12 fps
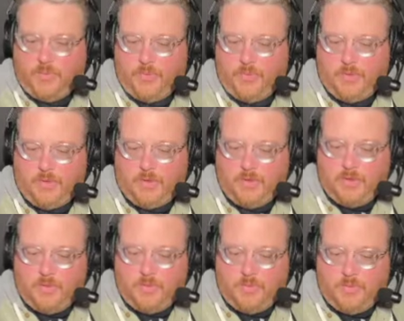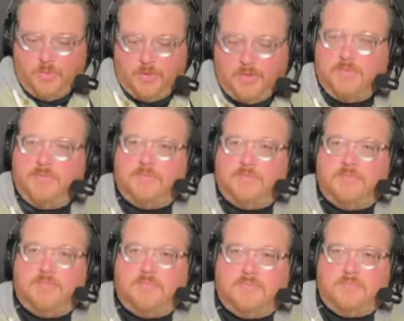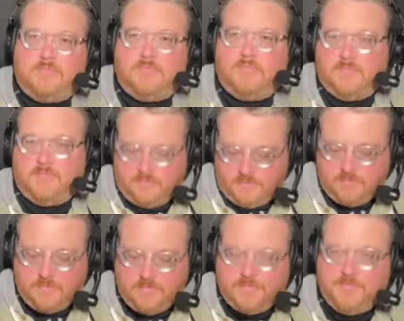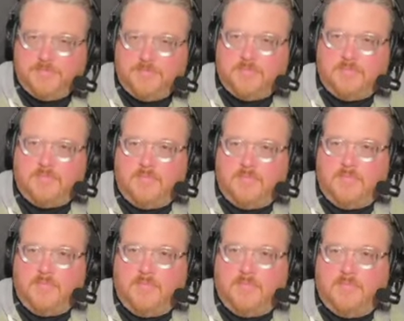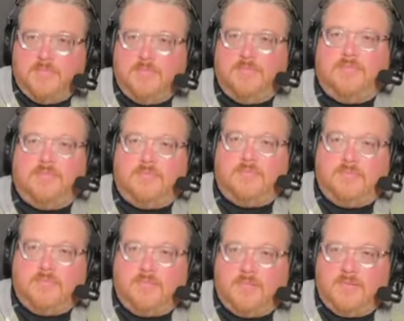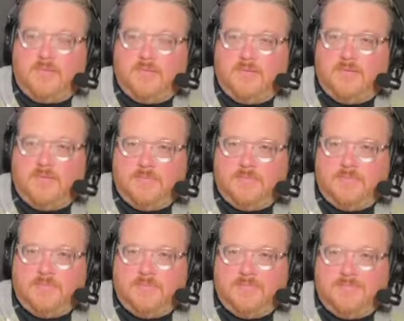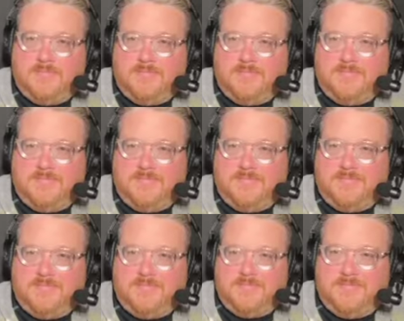(not speaking)